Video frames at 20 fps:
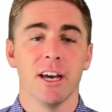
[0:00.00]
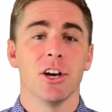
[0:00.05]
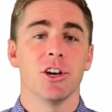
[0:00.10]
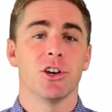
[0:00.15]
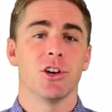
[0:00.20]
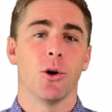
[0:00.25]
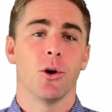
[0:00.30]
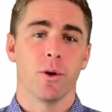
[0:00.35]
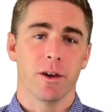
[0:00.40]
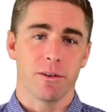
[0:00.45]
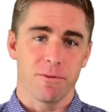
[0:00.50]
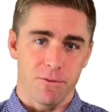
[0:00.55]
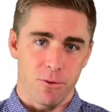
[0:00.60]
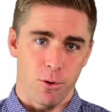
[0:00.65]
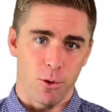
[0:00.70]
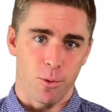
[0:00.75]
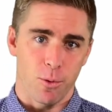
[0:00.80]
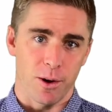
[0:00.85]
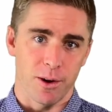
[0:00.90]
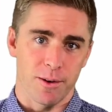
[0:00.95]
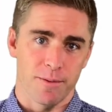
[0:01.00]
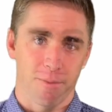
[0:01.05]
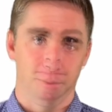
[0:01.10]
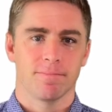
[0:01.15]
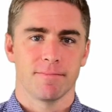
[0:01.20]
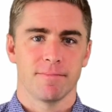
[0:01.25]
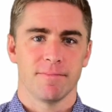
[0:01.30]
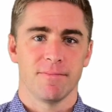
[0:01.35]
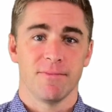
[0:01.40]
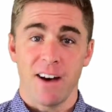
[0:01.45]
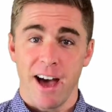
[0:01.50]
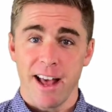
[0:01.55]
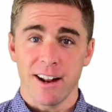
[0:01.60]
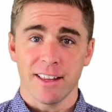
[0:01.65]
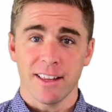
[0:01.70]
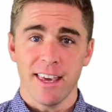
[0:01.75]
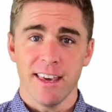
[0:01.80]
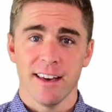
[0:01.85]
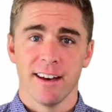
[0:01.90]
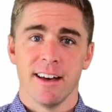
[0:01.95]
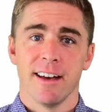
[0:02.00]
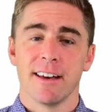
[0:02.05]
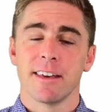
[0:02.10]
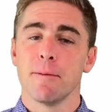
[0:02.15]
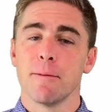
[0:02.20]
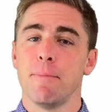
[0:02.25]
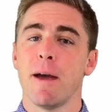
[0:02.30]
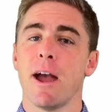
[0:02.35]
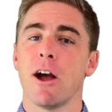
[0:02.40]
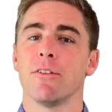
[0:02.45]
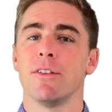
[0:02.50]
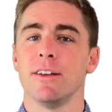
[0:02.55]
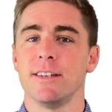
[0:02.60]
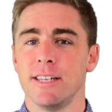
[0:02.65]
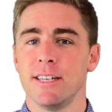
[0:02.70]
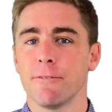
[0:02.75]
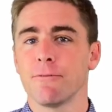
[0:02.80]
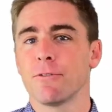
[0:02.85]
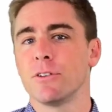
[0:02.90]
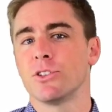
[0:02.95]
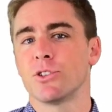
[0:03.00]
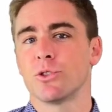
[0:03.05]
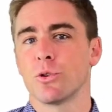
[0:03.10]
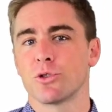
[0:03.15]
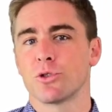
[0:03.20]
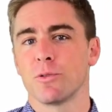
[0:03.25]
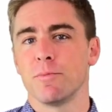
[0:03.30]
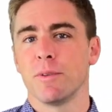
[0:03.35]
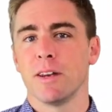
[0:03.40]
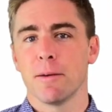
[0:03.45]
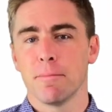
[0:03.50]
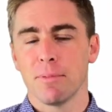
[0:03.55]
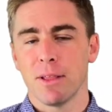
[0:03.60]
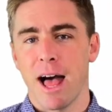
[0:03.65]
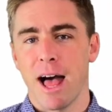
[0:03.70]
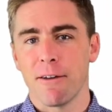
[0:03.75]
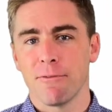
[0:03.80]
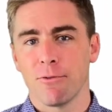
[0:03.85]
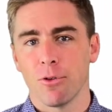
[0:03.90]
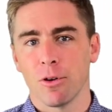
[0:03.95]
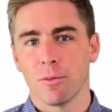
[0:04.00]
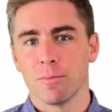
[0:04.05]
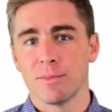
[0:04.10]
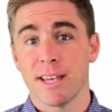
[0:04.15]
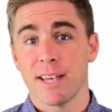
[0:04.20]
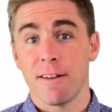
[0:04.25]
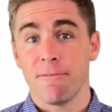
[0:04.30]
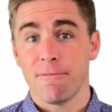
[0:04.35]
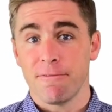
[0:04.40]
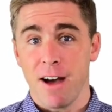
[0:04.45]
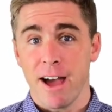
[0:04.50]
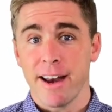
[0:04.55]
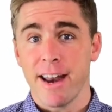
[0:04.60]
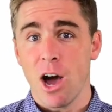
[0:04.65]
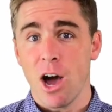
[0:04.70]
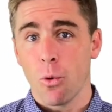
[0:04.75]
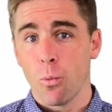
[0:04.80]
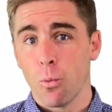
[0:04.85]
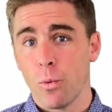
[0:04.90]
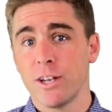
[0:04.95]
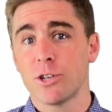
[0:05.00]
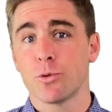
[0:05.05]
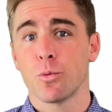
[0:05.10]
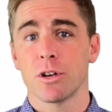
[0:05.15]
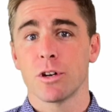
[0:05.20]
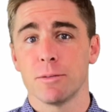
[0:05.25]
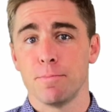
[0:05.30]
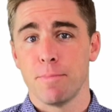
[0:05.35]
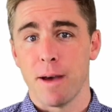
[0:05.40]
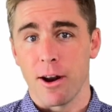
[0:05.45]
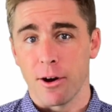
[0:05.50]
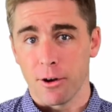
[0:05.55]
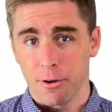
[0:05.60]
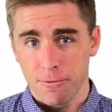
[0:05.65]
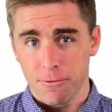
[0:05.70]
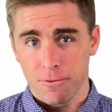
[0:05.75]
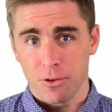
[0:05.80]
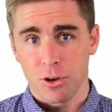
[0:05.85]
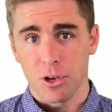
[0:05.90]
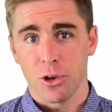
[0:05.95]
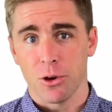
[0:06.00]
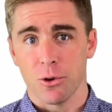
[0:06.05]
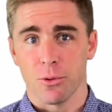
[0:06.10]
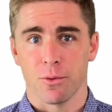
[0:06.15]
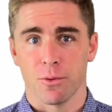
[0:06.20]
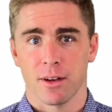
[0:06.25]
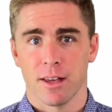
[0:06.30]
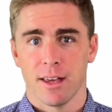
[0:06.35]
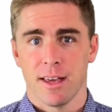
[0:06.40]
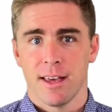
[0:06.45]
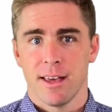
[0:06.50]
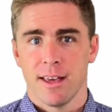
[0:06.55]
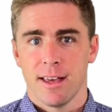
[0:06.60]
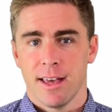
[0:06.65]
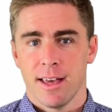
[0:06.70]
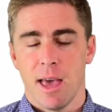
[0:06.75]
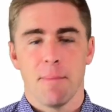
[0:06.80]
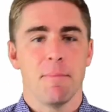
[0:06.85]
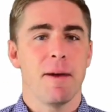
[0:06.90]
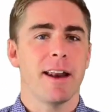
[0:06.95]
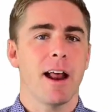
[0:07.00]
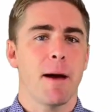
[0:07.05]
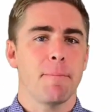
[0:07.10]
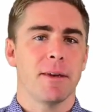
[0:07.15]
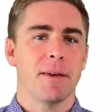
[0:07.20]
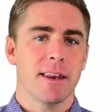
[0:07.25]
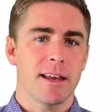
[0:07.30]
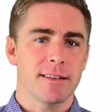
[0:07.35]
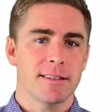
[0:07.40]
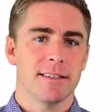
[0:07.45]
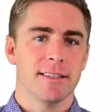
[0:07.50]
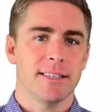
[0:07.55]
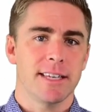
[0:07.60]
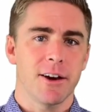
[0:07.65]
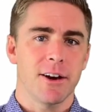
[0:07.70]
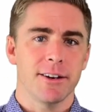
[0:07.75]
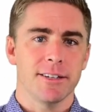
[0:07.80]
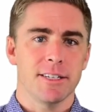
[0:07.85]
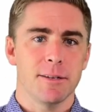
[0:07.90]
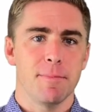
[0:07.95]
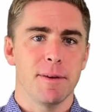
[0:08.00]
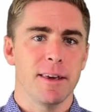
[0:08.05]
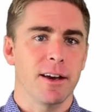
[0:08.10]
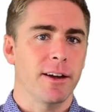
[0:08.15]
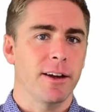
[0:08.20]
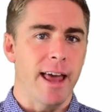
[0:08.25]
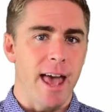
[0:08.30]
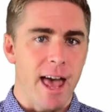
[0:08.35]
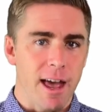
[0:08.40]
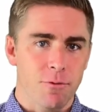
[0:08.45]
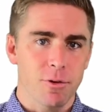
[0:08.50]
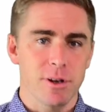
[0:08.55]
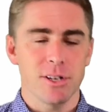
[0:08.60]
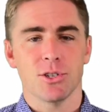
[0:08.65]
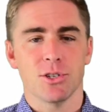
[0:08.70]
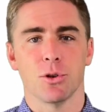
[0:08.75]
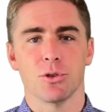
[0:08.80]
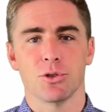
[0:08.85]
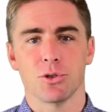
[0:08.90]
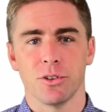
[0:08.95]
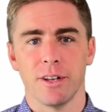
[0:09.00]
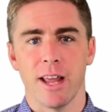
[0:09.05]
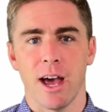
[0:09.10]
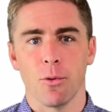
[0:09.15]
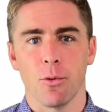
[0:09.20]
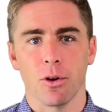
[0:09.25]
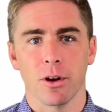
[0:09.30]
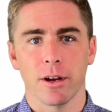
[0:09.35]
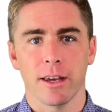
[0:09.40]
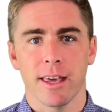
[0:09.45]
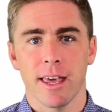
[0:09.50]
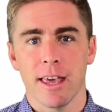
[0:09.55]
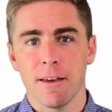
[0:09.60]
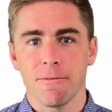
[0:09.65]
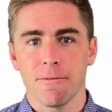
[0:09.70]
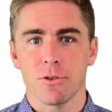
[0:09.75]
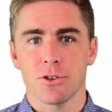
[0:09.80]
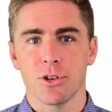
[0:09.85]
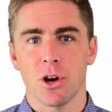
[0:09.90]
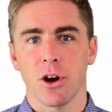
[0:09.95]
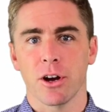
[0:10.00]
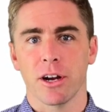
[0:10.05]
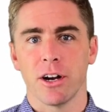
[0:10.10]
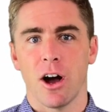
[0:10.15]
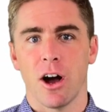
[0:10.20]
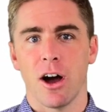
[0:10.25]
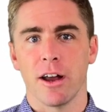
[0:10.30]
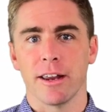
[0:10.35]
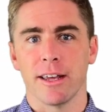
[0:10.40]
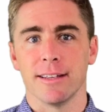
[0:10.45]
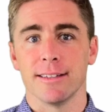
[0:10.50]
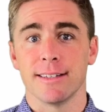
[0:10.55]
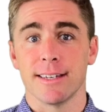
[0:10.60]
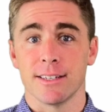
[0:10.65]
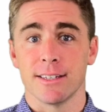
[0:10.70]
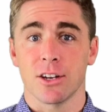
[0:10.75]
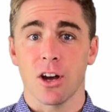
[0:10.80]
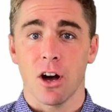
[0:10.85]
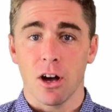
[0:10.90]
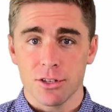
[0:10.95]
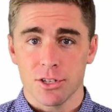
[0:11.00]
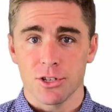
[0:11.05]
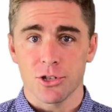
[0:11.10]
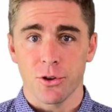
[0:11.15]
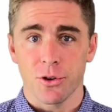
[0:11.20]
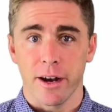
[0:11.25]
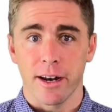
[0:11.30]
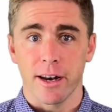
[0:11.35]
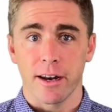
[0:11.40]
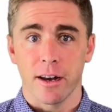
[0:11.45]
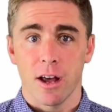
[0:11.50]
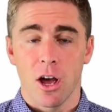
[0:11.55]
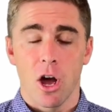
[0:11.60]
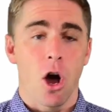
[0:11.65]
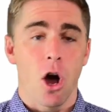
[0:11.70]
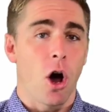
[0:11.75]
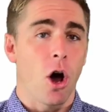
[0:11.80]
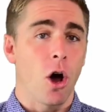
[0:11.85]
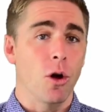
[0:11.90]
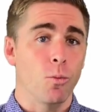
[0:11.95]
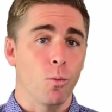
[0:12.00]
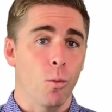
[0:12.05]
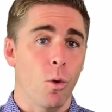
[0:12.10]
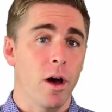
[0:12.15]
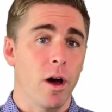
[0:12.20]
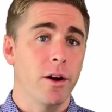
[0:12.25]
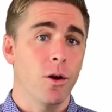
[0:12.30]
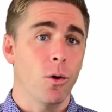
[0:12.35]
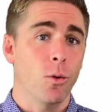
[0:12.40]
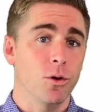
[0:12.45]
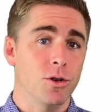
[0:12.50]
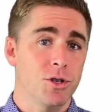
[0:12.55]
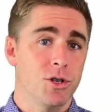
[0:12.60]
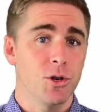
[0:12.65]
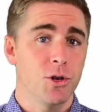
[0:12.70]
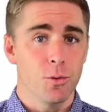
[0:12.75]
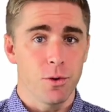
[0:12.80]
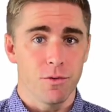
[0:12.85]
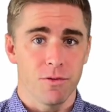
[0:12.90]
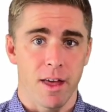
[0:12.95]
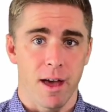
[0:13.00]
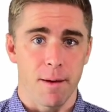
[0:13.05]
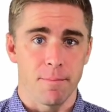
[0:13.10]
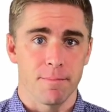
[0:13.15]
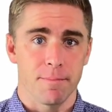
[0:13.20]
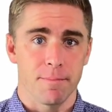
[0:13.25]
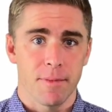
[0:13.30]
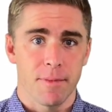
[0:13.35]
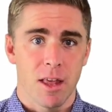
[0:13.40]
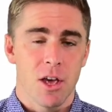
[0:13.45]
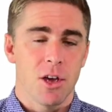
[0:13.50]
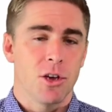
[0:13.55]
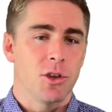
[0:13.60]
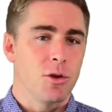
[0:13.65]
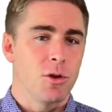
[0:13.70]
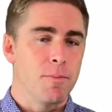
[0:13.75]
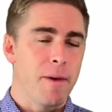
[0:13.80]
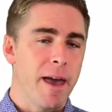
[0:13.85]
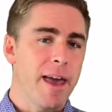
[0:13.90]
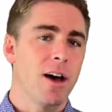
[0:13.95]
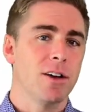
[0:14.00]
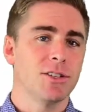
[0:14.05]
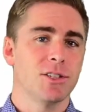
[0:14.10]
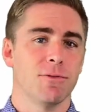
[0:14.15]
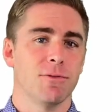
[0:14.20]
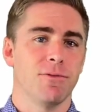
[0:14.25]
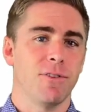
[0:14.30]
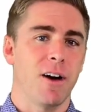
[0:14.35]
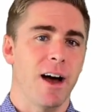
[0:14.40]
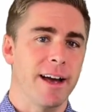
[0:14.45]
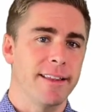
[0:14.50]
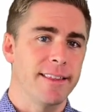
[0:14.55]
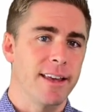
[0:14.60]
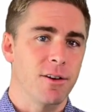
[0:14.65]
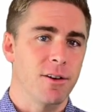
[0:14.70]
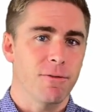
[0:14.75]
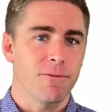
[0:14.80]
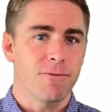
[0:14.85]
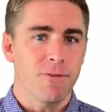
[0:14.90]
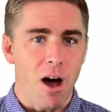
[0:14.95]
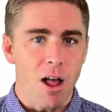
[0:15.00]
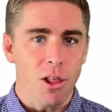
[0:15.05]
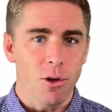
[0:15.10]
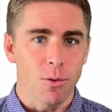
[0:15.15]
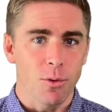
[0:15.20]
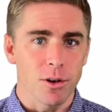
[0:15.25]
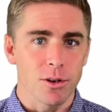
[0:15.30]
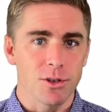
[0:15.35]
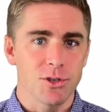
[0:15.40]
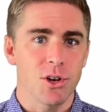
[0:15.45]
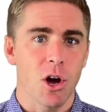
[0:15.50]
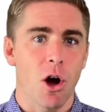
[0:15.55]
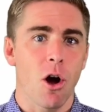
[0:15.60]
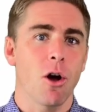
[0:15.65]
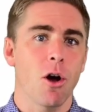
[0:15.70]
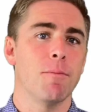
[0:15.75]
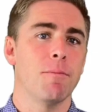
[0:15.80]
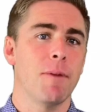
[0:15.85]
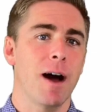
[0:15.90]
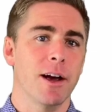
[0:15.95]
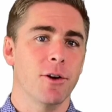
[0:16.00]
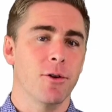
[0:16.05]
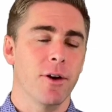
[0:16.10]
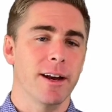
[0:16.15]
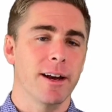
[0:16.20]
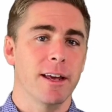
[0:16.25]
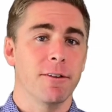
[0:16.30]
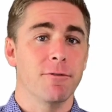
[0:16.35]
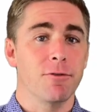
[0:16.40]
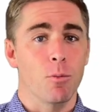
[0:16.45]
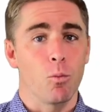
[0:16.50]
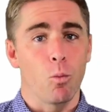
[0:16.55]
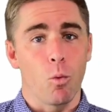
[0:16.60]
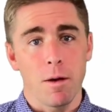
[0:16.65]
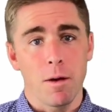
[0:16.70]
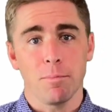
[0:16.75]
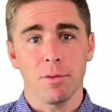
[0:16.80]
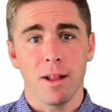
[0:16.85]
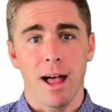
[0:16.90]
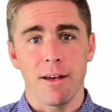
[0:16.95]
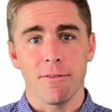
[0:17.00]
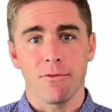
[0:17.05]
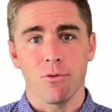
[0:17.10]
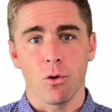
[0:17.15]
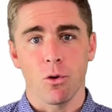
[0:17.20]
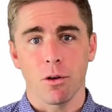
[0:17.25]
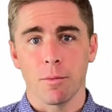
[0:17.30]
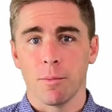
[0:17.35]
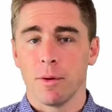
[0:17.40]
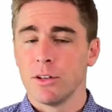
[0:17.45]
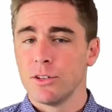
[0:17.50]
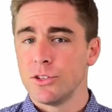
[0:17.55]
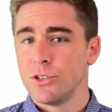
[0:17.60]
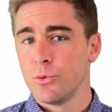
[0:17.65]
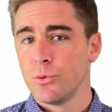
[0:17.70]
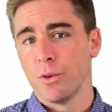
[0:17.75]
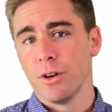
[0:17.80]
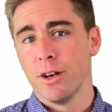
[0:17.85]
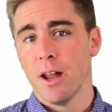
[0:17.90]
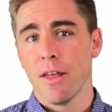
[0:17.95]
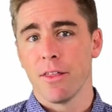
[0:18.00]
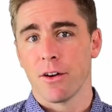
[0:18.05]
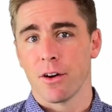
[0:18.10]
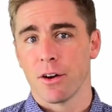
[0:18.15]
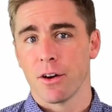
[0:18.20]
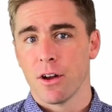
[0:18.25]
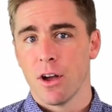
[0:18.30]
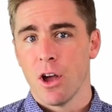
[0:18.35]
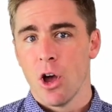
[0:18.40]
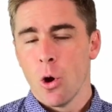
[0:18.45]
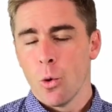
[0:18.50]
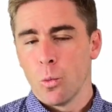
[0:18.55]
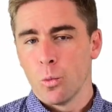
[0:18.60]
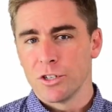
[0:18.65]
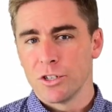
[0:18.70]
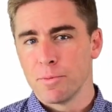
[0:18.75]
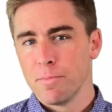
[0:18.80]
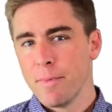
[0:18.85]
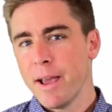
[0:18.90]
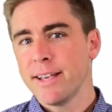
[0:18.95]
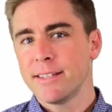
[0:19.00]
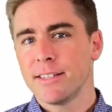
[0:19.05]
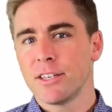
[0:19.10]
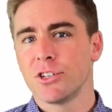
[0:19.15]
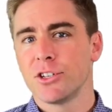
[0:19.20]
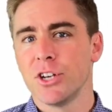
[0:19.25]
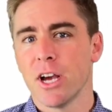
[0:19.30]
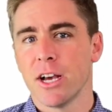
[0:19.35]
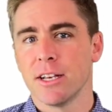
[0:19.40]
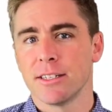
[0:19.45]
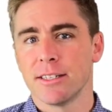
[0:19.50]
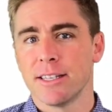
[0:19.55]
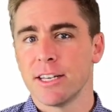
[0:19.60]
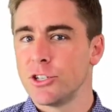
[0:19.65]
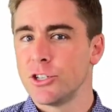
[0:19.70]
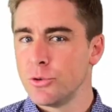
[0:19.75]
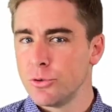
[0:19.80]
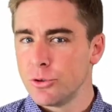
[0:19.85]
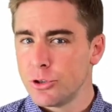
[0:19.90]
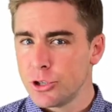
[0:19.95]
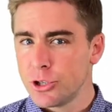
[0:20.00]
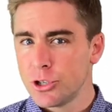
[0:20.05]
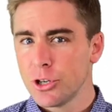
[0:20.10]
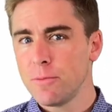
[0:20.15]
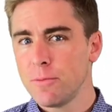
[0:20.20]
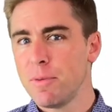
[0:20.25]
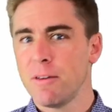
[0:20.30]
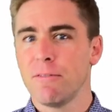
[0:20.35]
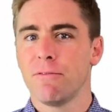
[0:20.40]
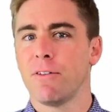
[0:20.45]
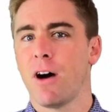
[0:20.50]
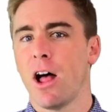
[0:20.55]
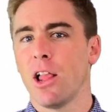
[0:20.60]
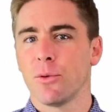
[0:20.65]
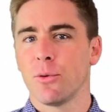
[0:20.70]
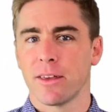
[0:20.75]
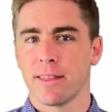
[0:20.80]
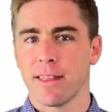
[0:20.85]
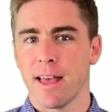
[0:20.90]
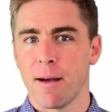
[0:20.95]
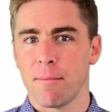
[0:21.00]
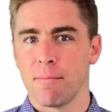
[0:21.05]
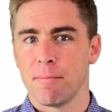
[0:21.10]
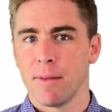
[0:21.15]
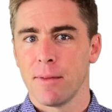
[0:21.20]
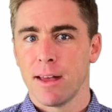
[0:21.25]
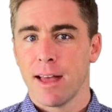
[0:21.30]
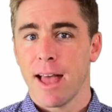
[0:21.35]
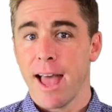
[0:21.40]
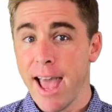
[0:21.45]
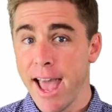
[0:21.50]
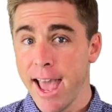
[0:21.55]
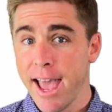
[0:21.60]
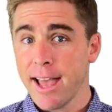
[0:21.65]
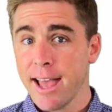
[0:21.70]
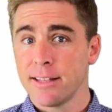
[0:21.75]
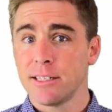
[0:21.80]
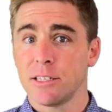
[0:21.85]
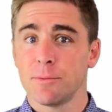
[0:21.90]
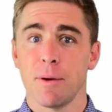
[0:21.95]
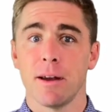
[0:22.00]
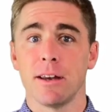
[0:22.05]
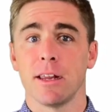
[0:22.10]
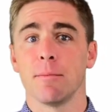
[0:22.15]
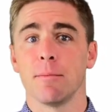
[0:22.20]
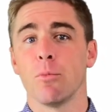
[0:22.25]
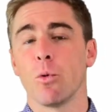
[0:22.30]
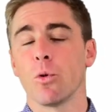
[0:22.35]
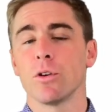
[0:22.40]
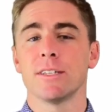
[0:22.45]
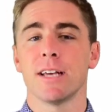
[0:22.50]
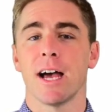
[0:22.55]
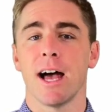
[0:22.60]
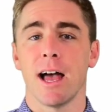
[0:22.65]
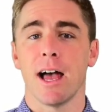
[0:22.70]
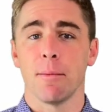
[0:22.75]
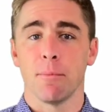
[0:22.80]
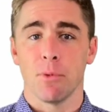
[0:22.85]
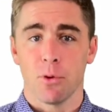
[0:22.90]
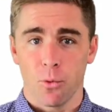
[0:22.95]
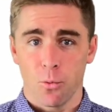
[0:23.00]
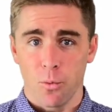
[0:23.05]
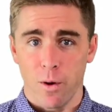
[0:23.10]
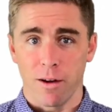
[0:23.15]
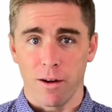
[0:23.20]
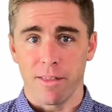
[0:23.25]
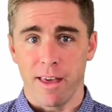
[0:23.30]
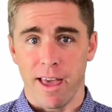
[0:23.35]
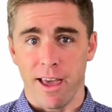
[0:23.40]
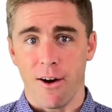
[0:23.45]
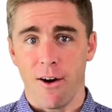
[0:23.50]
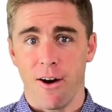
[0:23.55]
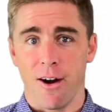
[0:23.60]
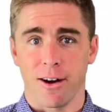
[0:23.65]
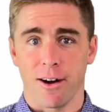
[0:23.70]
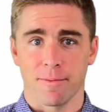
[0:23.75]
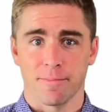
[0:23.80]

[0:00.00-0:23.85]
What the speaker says: going forward. Finally, compare the different social media platforms and find out which works better for you. It may not be necessary to be on every social network if your target audience is concentrated on one or two of them. You may also find that your followers are migrating from one platform to another, which may suggest that you should be following them and spending more time where they are.